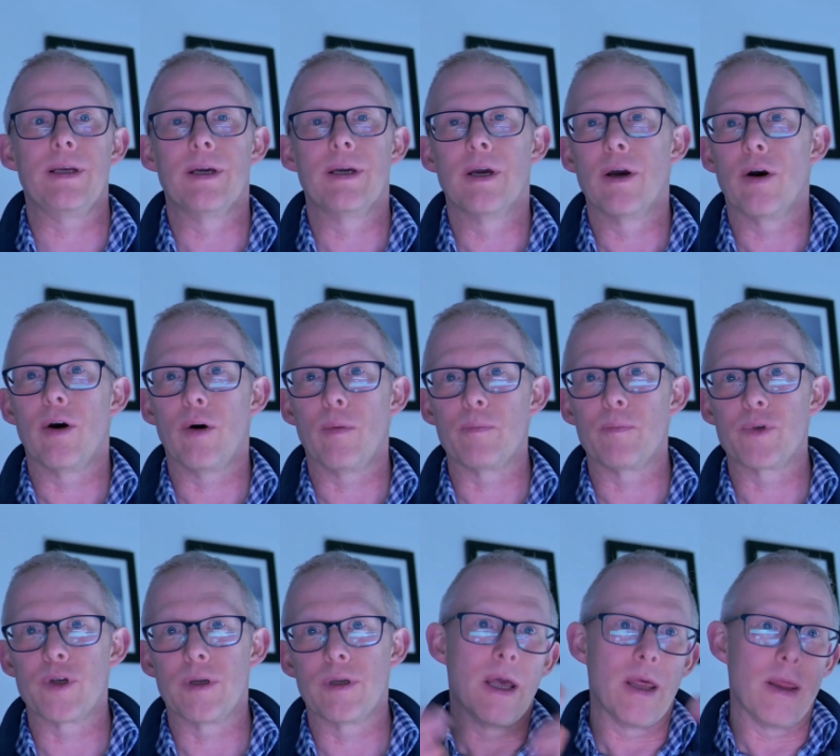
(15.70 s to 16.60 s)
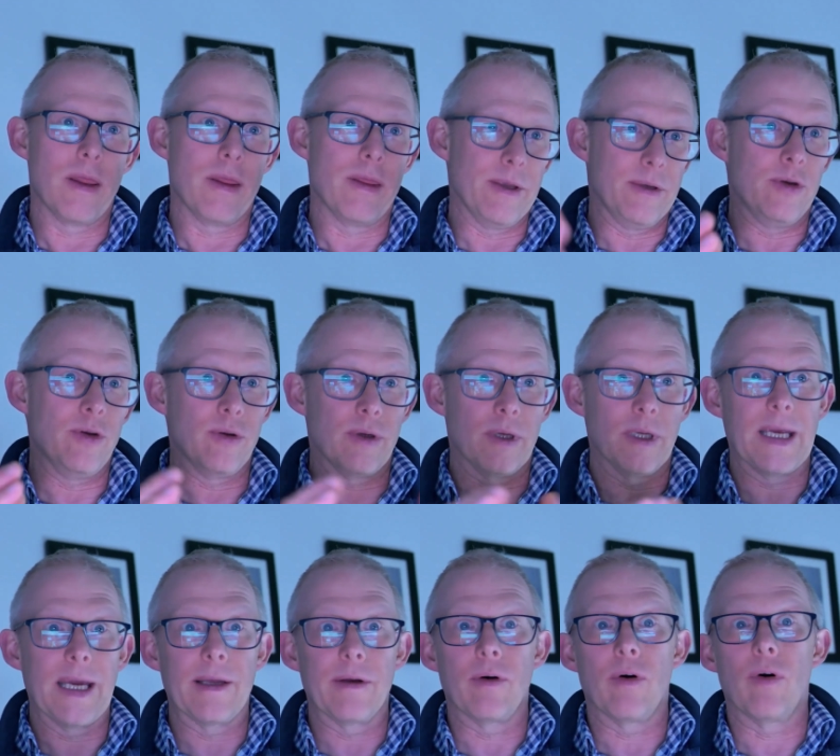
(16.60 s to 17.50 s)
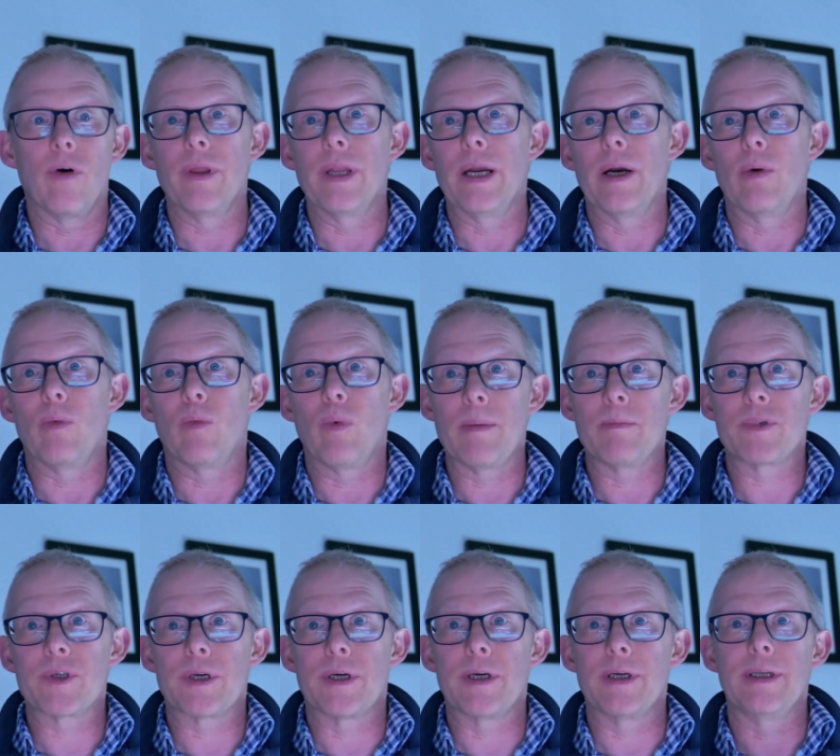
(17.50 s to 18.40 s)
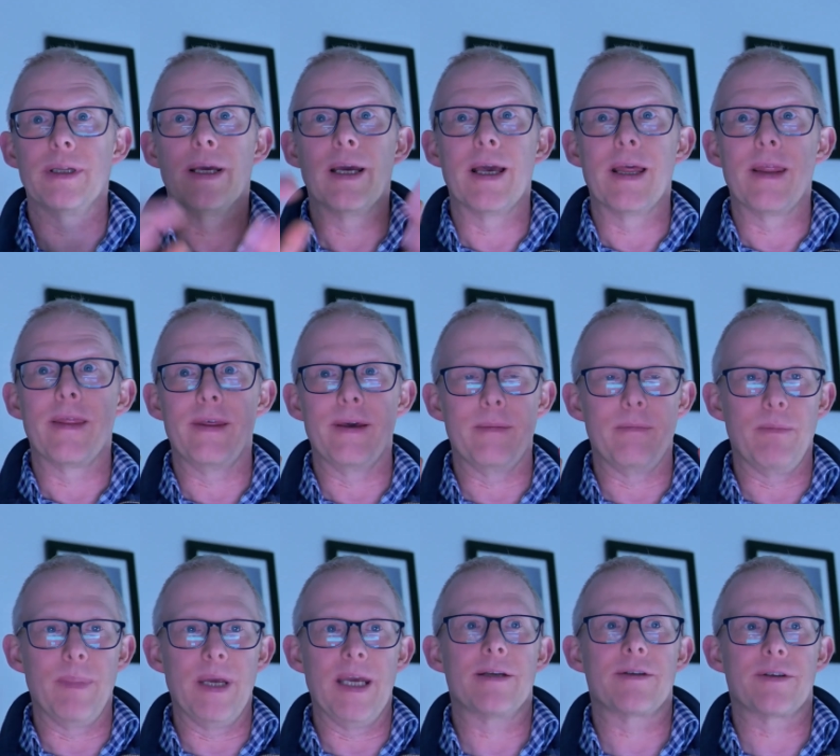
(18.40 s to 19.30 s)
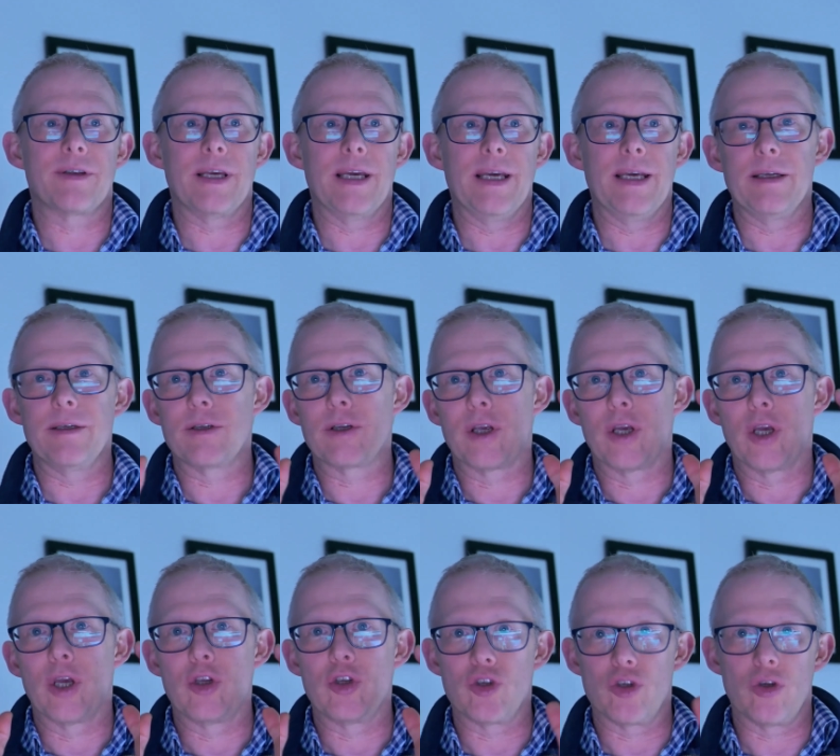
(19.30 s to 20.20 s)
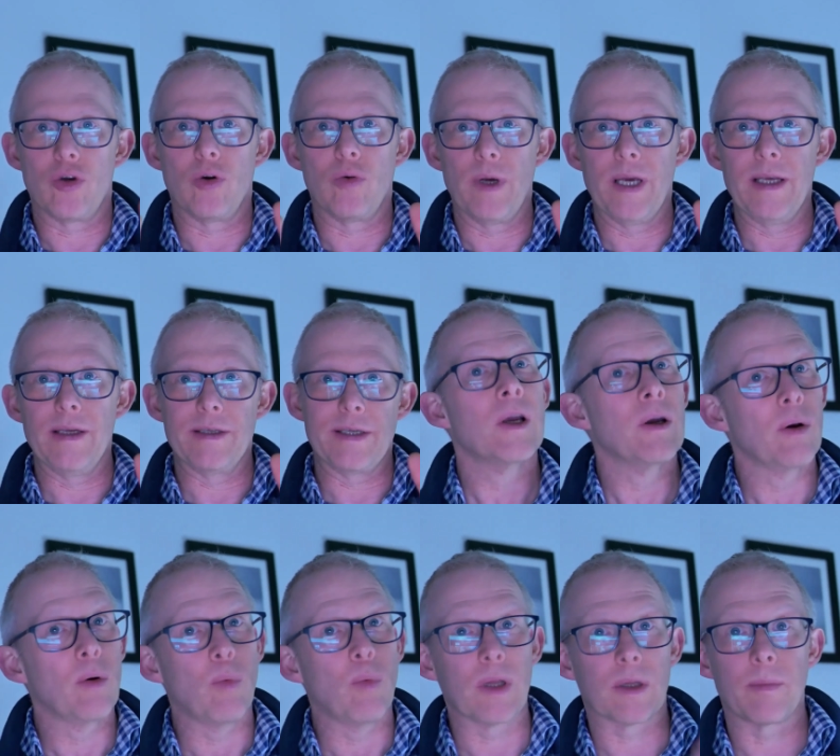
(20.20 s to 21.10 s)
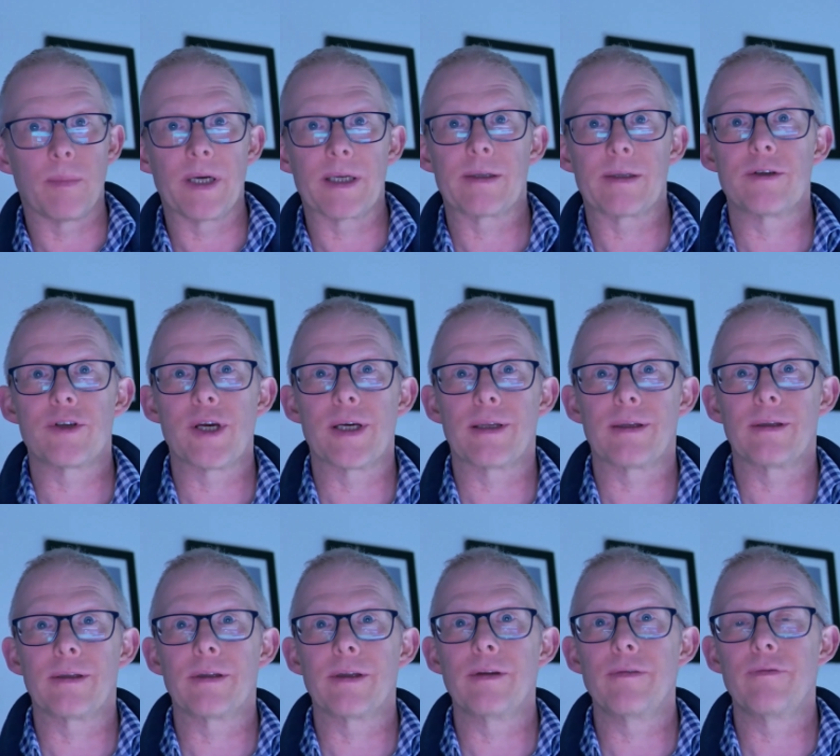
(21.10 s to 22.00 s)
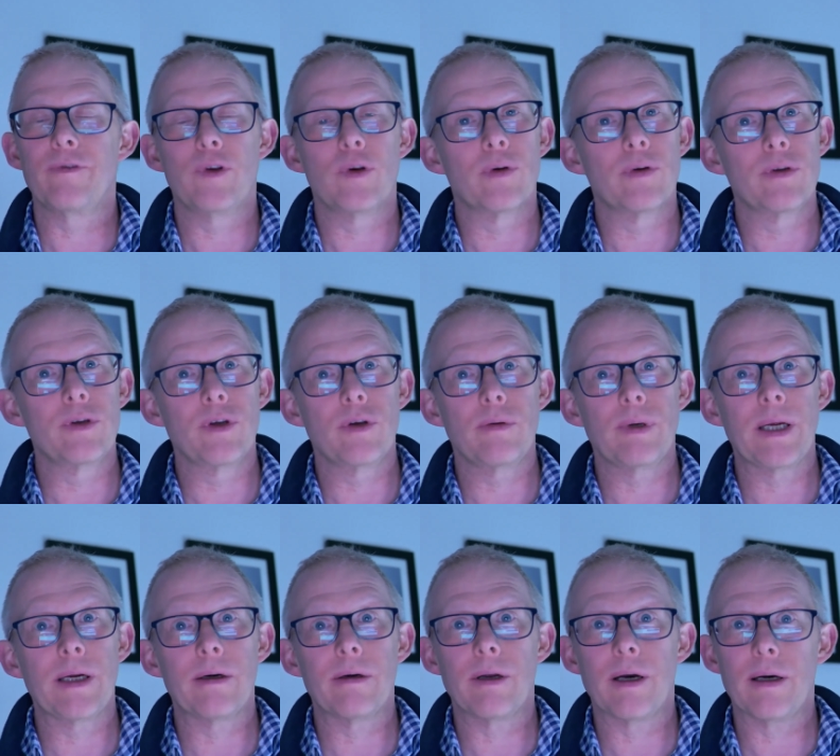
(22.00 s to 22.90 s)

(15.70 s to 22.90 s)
option that you can get on their website that makes things so easy. Welcome back to the channel, and if you're new here, hi,